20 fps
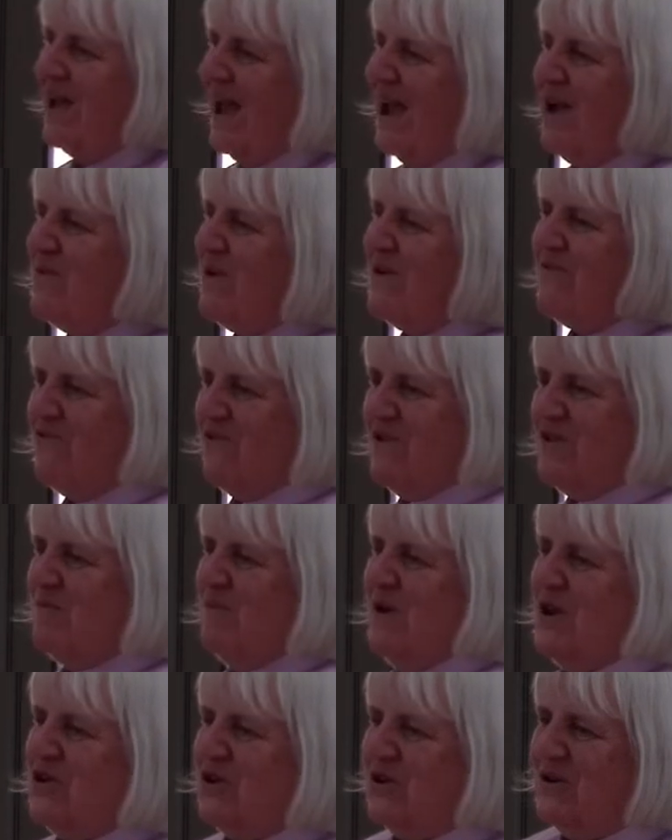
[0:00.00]
However it's
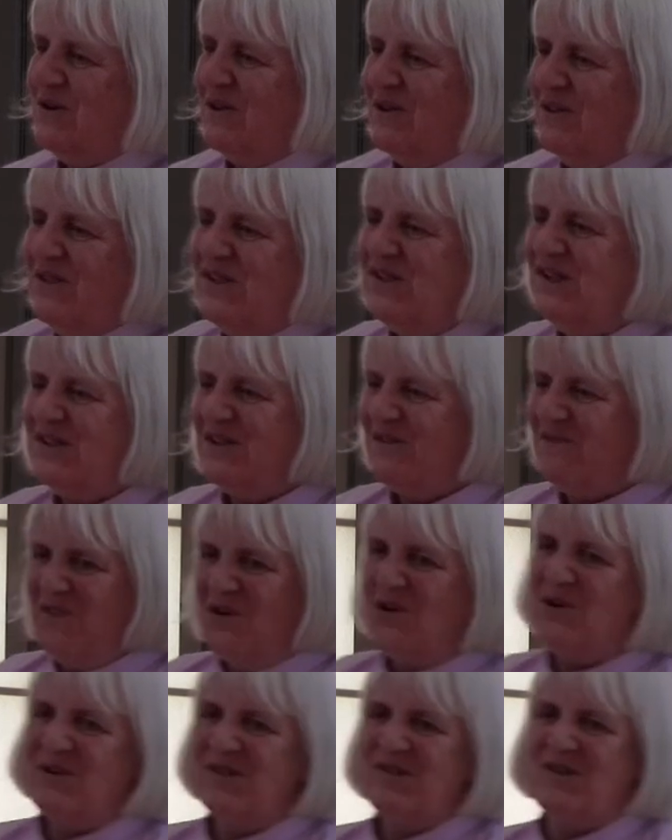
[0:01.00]
measured, this is a
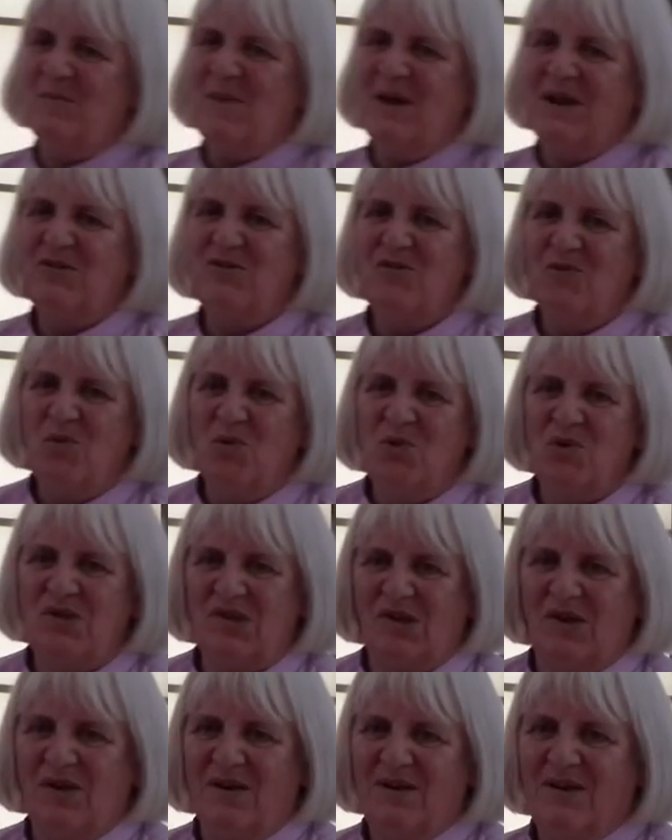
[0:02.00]
vast amount of
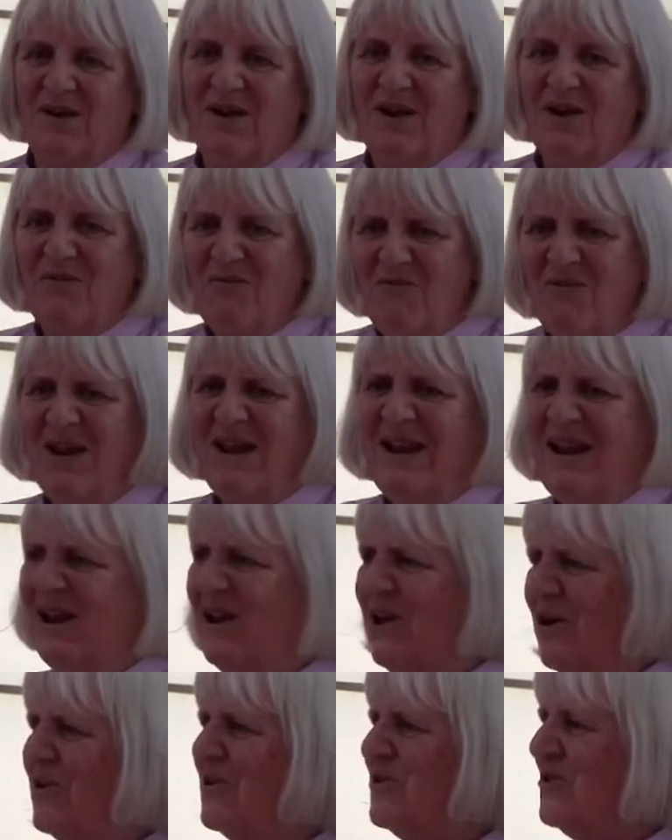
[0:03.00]
water, a really
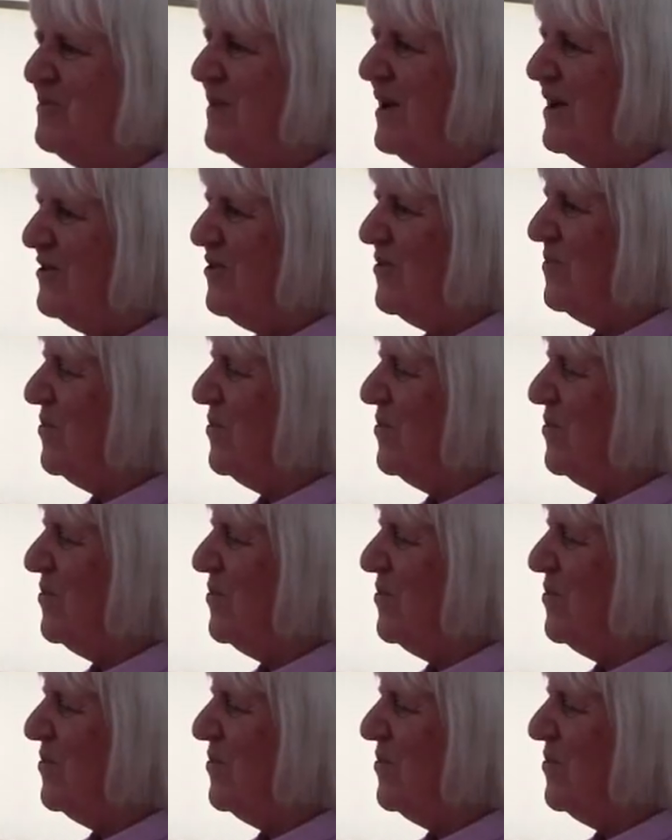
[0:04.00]
large amount of